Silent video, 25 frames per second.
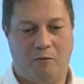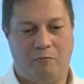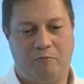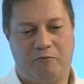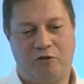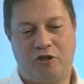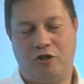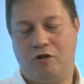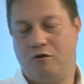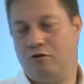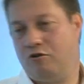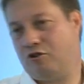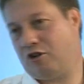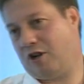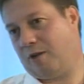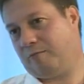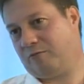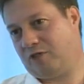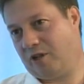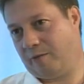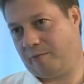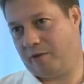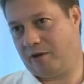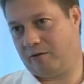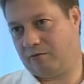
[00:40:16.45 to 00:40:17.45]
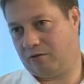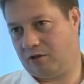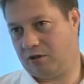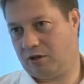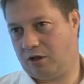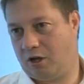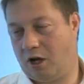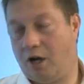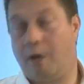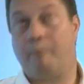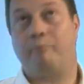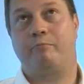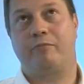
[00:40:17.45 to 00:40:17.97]
huge
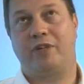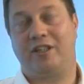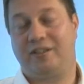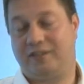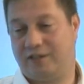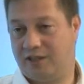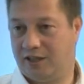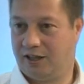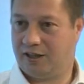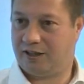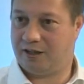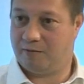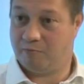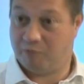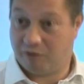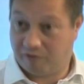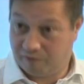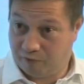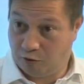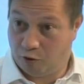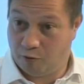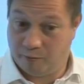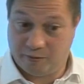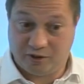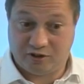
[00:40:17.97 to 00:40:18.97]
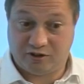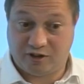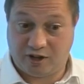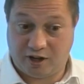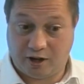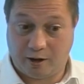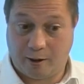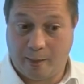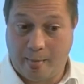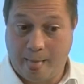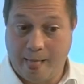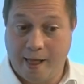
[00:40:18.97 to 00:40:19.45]
uptick in performance here.